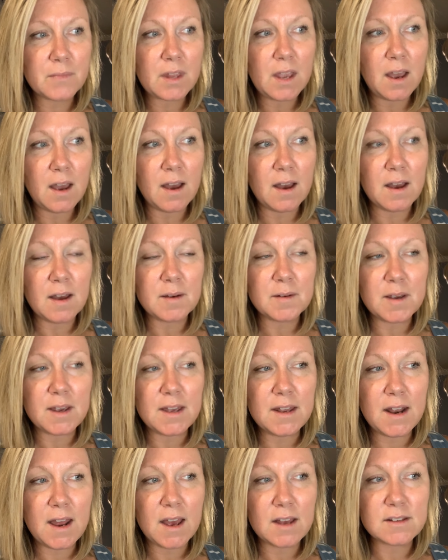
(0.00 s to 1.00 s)

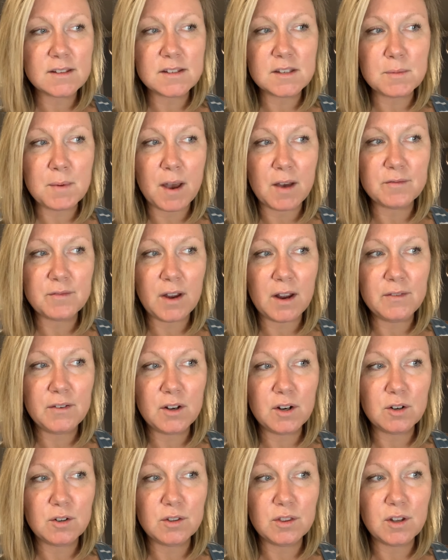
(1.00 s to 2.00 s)
It houses about
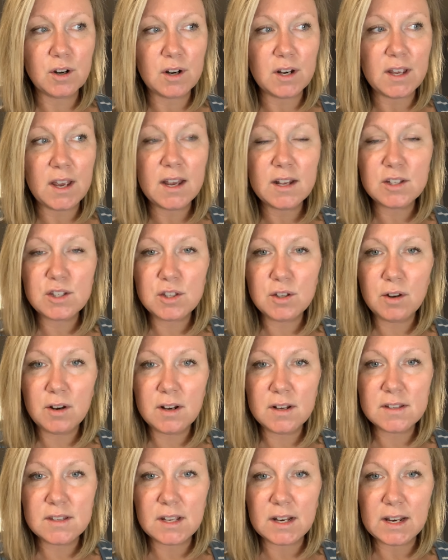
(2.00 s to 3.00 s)
538
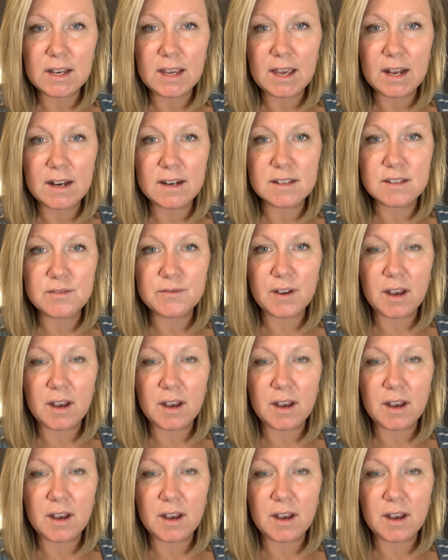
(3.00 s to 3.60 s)
students, and again, is